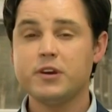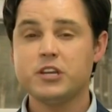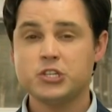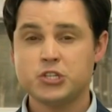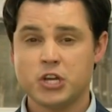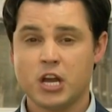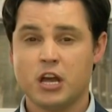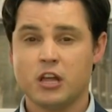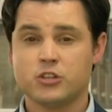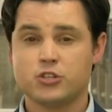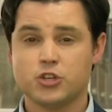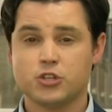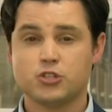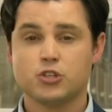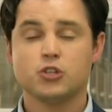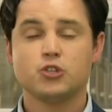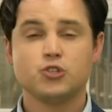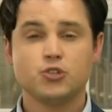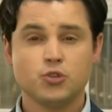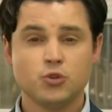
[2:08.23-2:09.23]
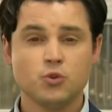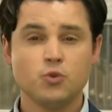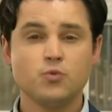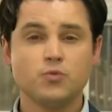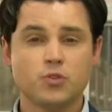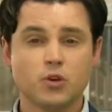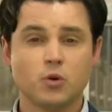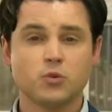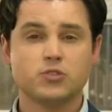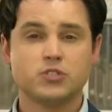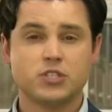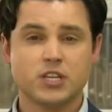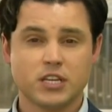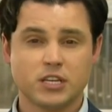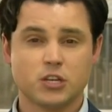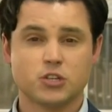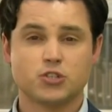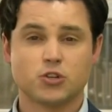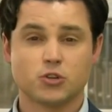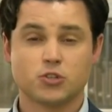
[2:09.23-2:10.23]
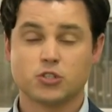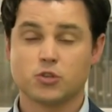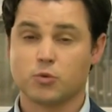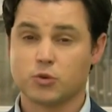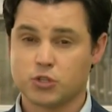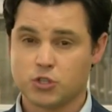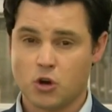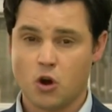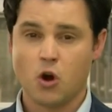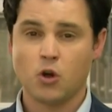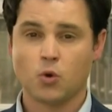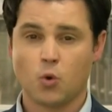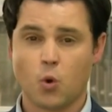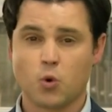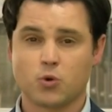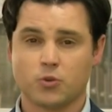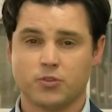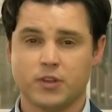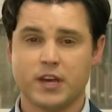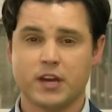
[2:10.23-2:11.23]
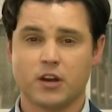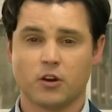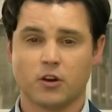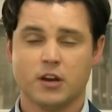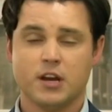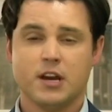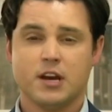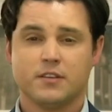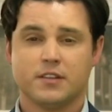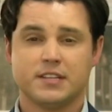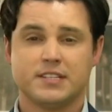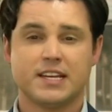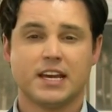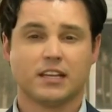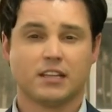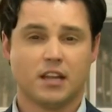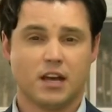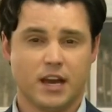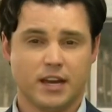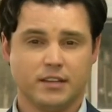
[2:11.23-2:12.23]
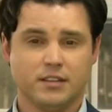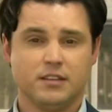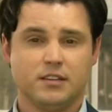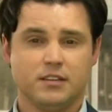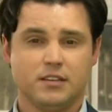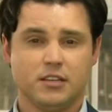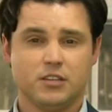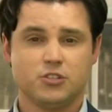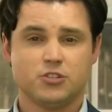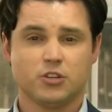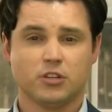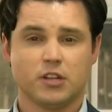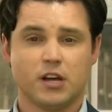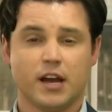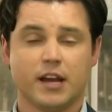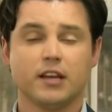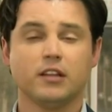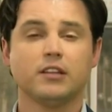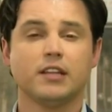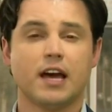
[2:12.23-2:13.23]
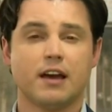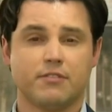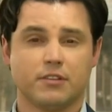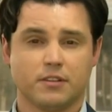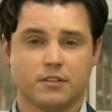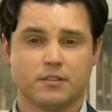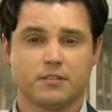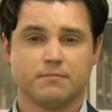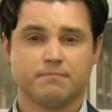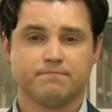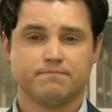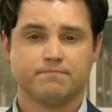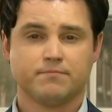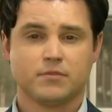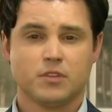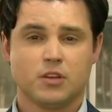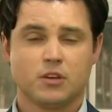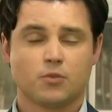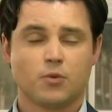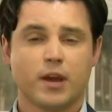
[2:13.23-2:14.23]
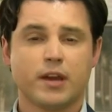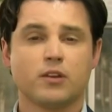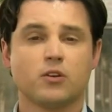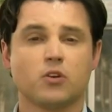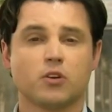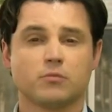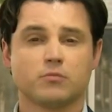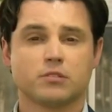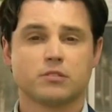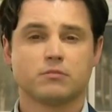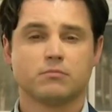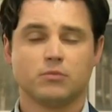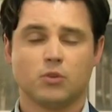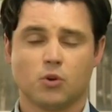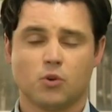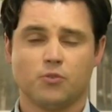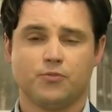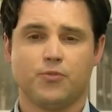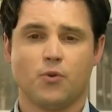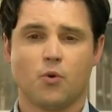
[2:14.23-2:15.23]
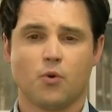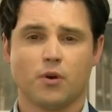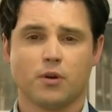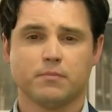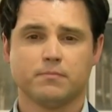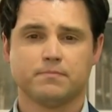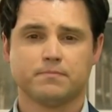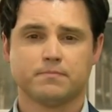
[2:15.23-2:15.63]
be challenges to those signatures, so a tall order there. The deadline is July 11th. Grant Hermes, Local 4.